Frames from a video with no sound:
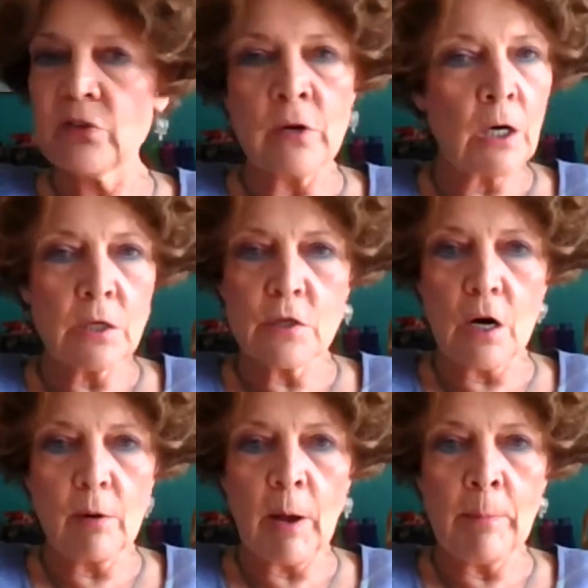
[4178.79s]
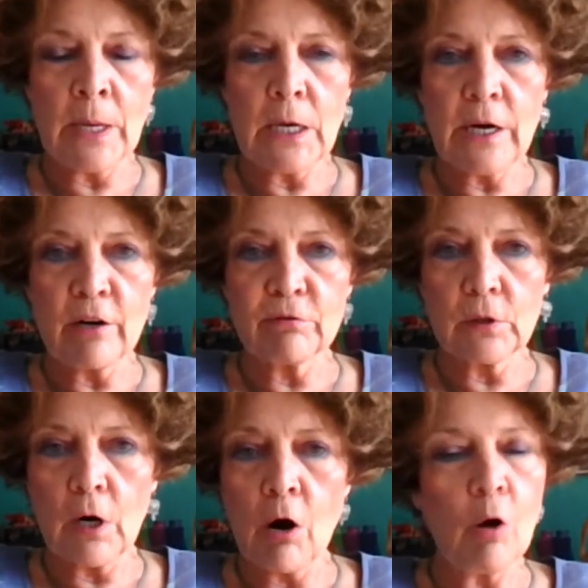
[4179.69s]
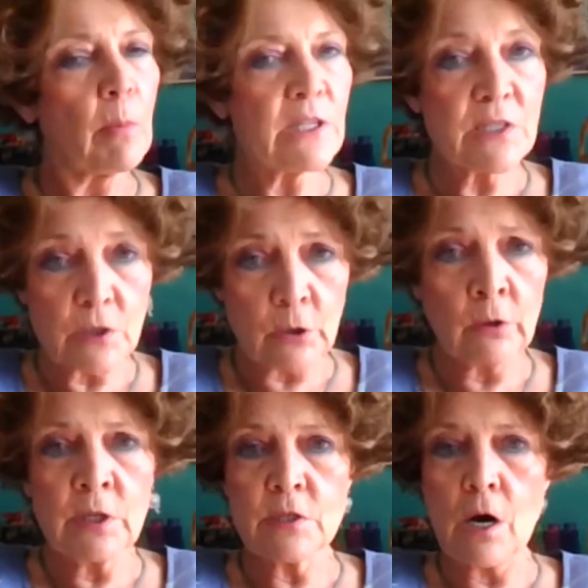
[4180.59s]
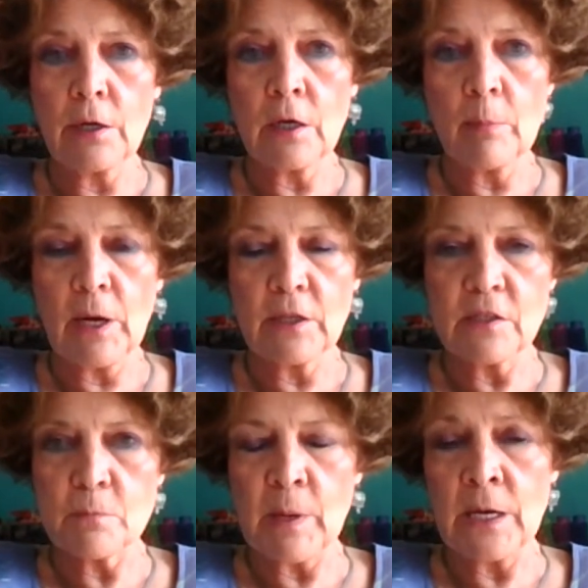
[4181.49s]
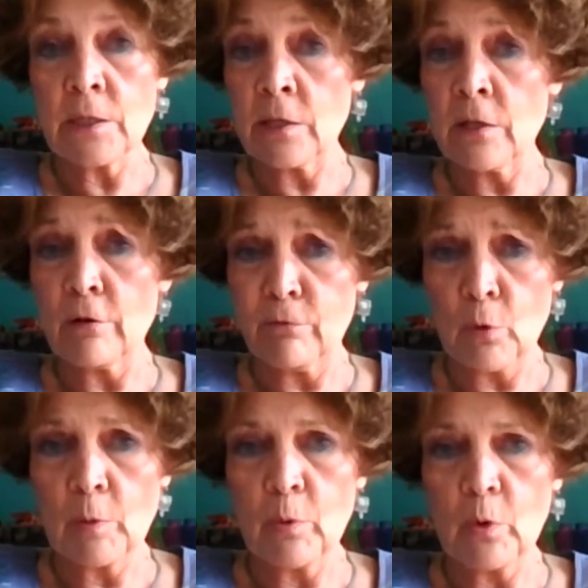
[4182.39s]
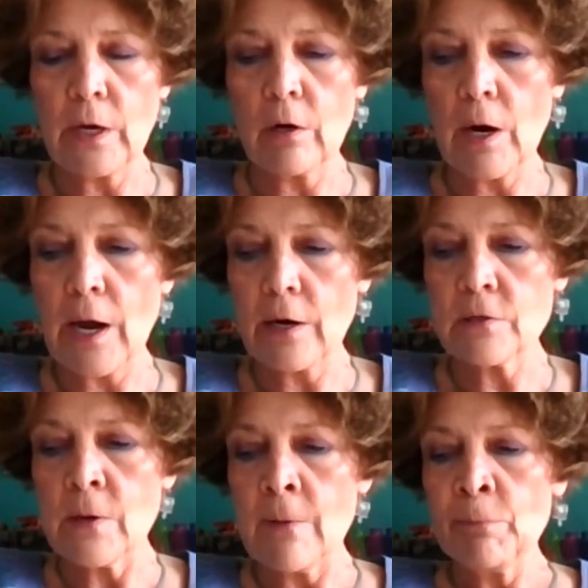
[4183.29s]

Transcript: He's not going to talk about Medicare for all, but he's certainly talking about expanding the Affordable Care Act.